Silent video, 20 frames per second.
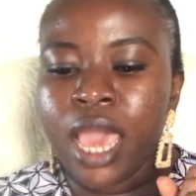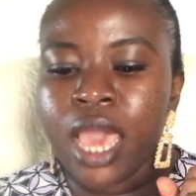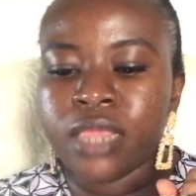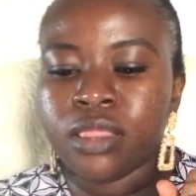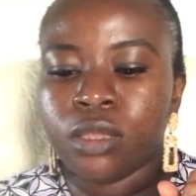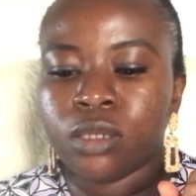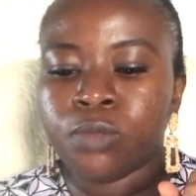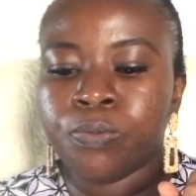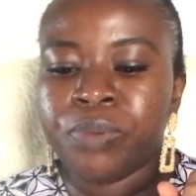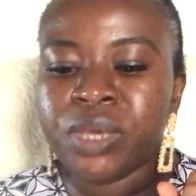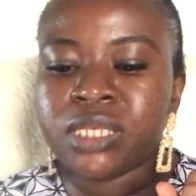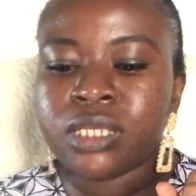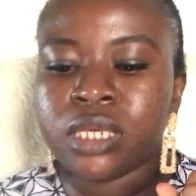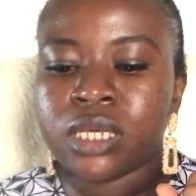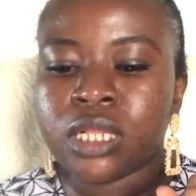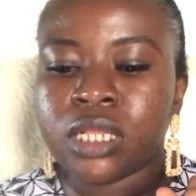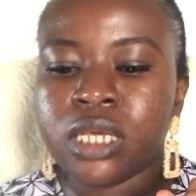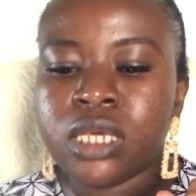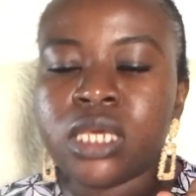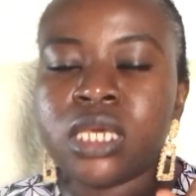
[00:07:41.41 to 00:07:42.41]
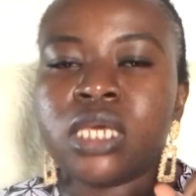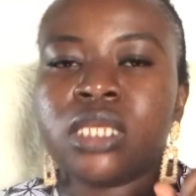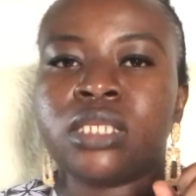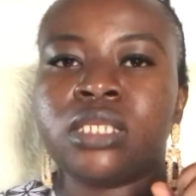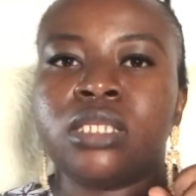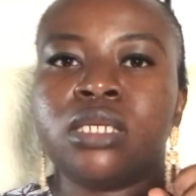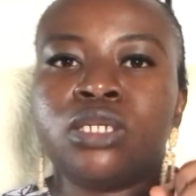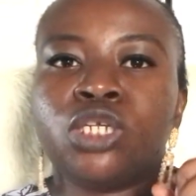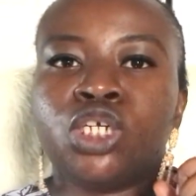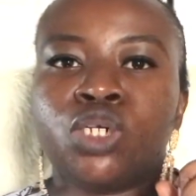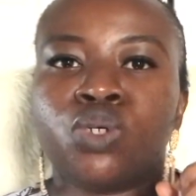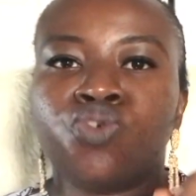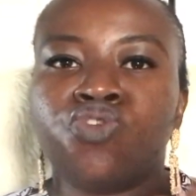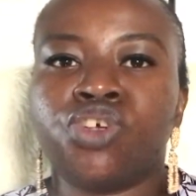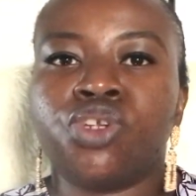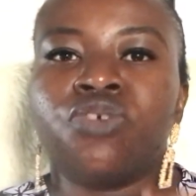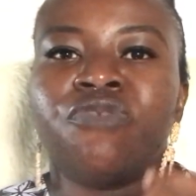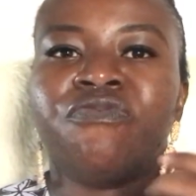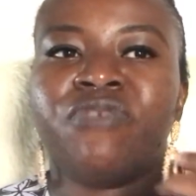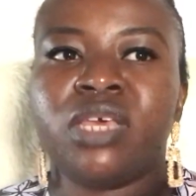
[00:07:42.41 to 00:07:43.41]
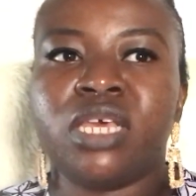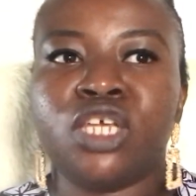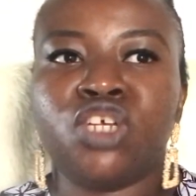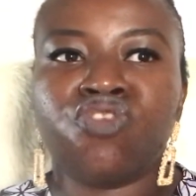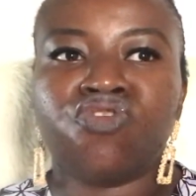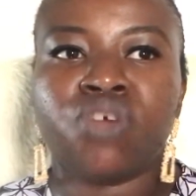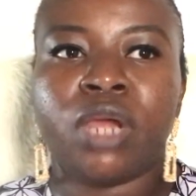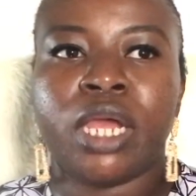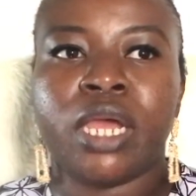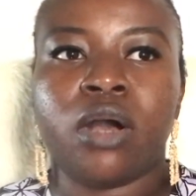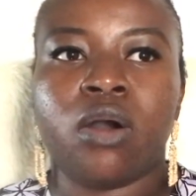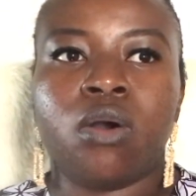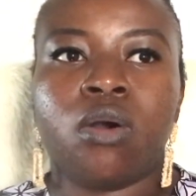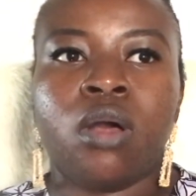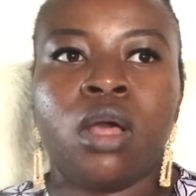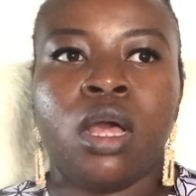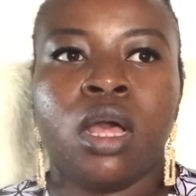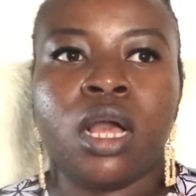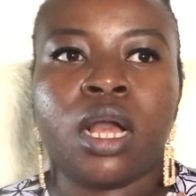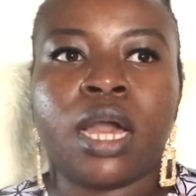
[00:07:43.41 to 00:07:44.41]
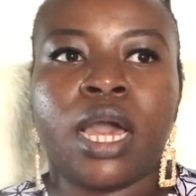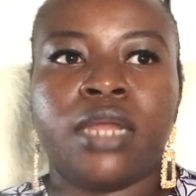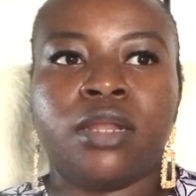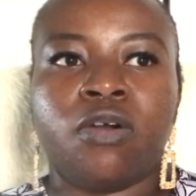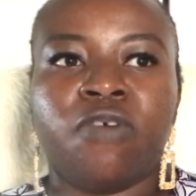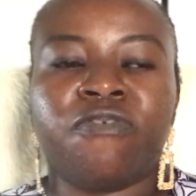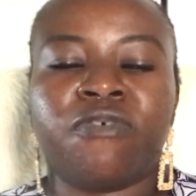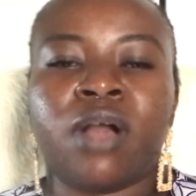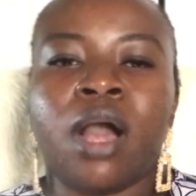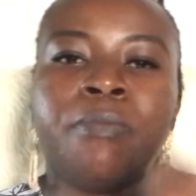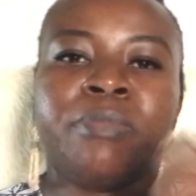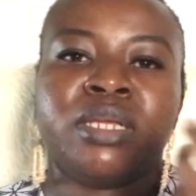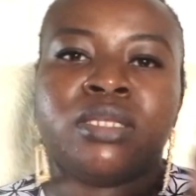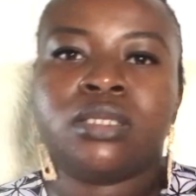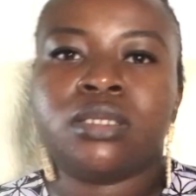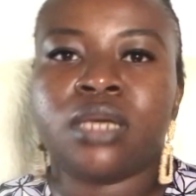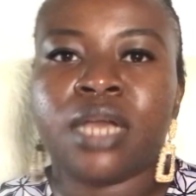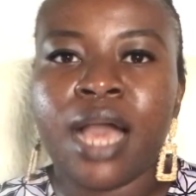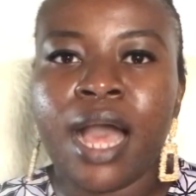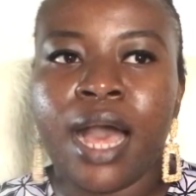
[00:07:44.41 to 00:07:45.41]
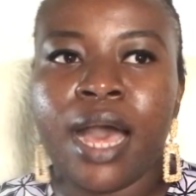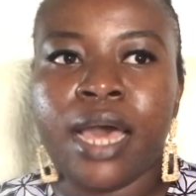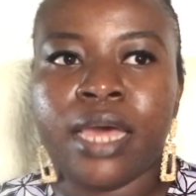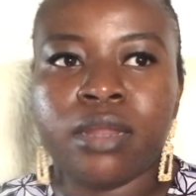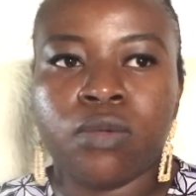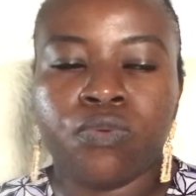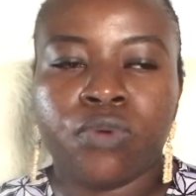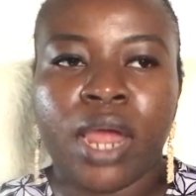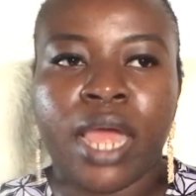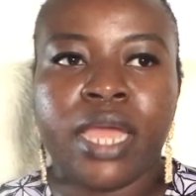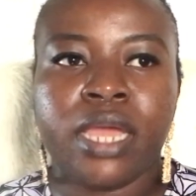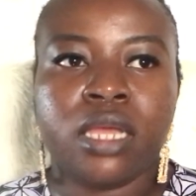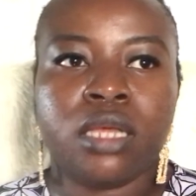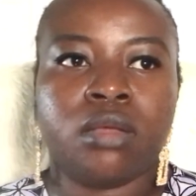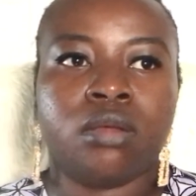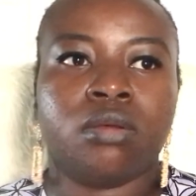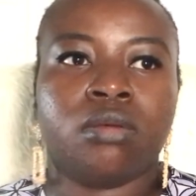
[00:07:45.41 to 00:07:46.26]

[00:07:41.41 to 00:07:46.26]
And basically it's the children of Israel kind of coming to God, right?